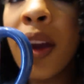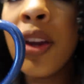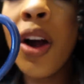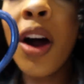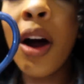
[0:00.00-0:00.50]

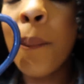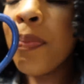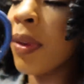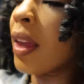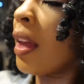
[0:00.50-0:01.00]
Y'all,
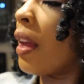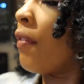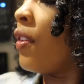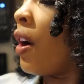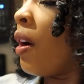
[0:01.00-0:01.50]

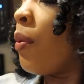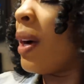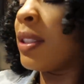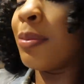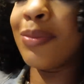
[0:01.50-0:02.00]
if y'all
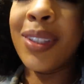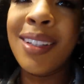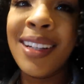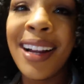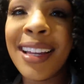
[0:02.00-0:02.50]
watch,
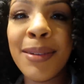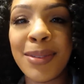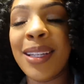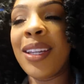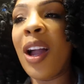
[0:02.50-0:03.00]
I keep
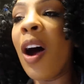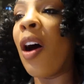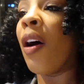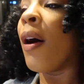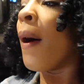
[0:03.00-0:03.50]
saying
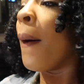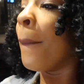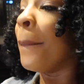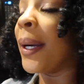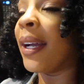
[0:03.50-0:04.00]
y'all,
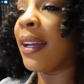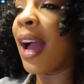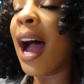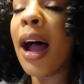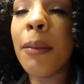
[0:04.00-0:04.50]
but
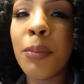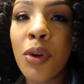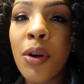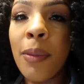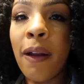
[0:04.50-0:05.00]
I
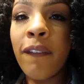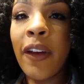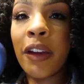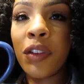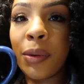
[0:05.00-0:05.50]
broke my
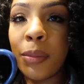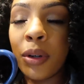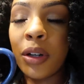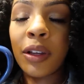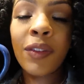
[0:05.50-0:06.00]
favorite
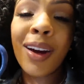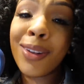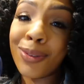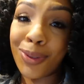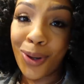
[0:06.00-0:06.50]
mug. If y'all
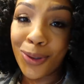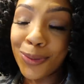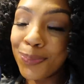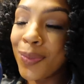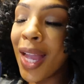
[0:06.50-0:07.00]
don't
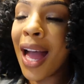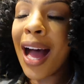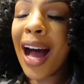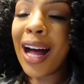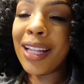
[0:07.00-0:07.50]
know,
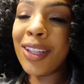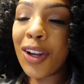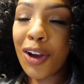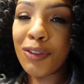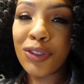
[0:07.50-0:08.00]
I
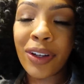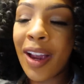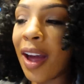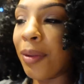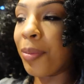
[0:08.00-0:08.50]
love
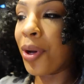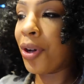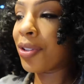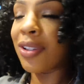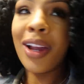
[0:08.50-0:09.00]
drinking out of
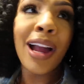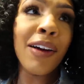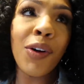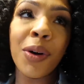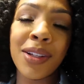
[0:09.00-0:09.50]
mugs. Like, I
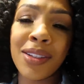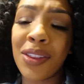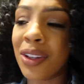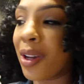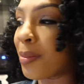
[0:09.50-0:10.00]
have all these
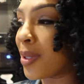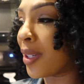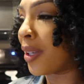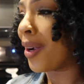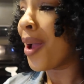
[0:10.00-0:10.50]
other cups
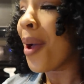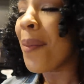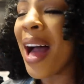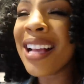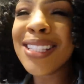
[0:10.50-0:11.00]
in here,
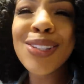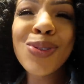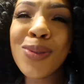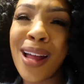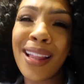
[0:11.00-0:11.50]
but I just
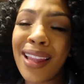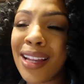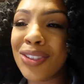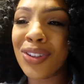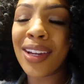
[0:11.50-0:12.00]
do not
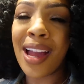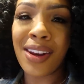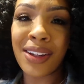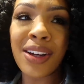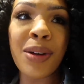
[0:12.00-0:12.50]
like drinking
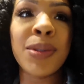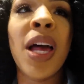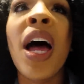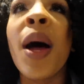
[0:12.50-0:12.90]
out of cups.